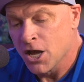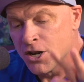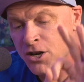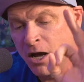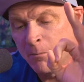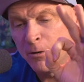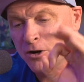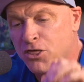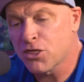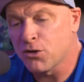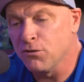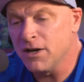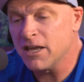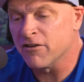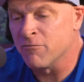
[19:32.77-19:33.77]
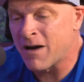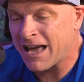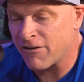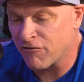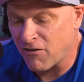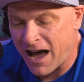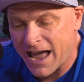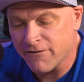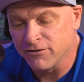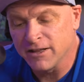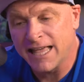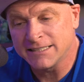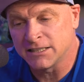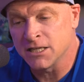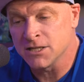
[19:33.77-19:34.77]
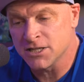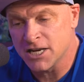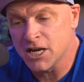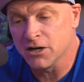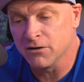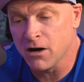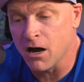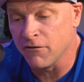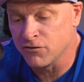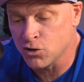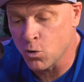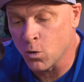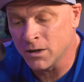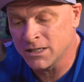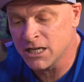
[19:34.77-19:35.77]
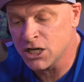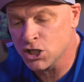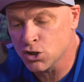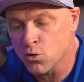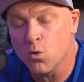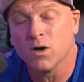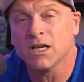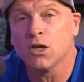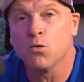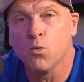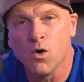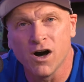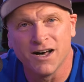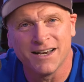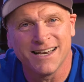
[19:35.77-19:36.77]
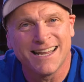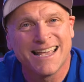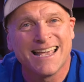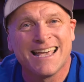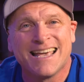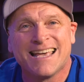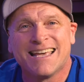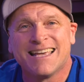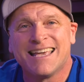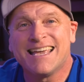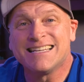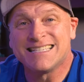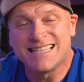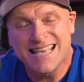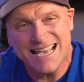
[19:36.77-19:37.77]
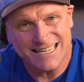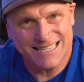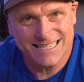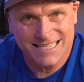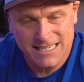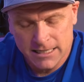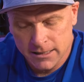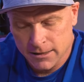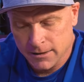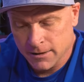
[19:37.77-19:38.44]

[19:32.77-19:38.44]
Number three of my five lessons here of 2021 is this